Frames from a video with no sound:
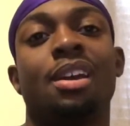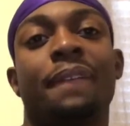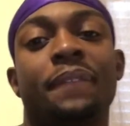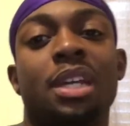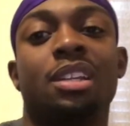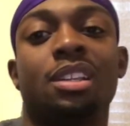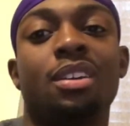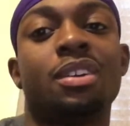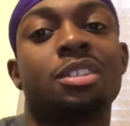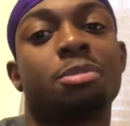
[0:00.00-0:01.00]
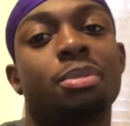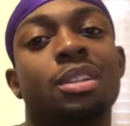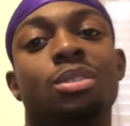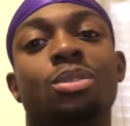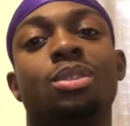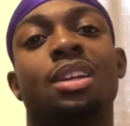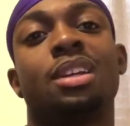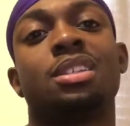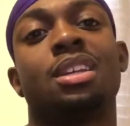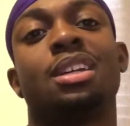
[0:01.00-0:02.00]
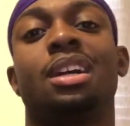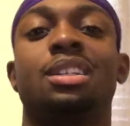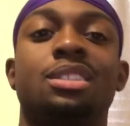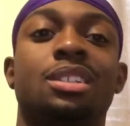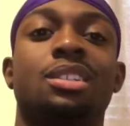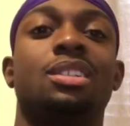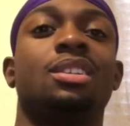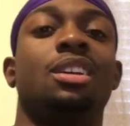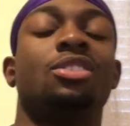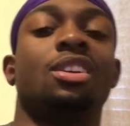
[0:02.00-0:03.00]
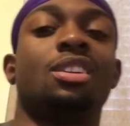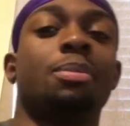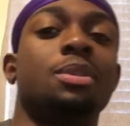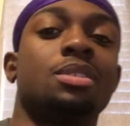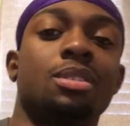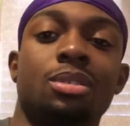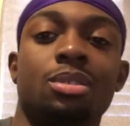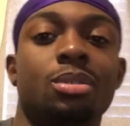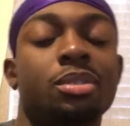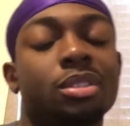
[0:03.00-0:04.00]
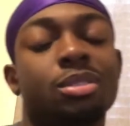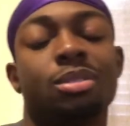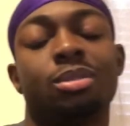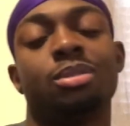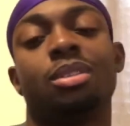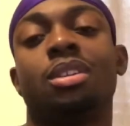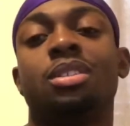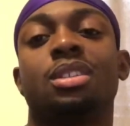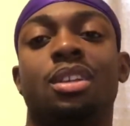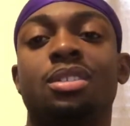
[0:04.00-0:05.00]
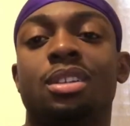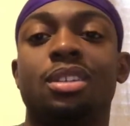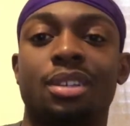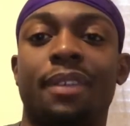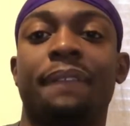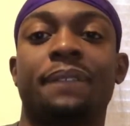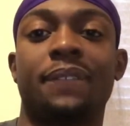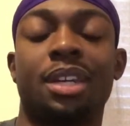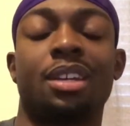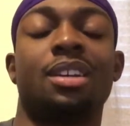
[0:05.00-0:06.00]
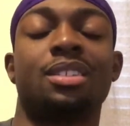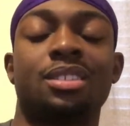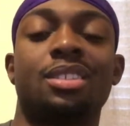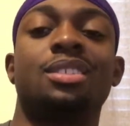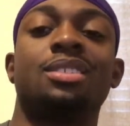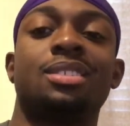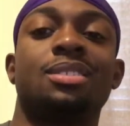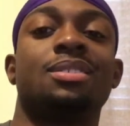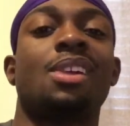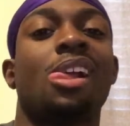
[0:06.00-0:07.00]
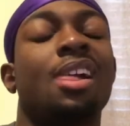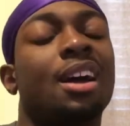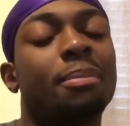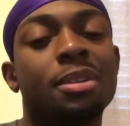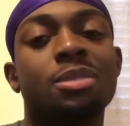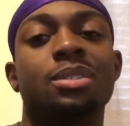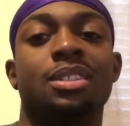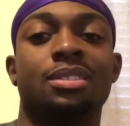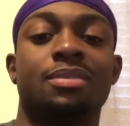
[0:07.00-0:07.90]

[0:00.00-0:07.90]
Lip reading: And the lyrics is pretty cool. Like, he said he got a son. He changed up his circle, which is cool. You know what I'm saying? That's good. You know what I'm saying? So, I mess with it.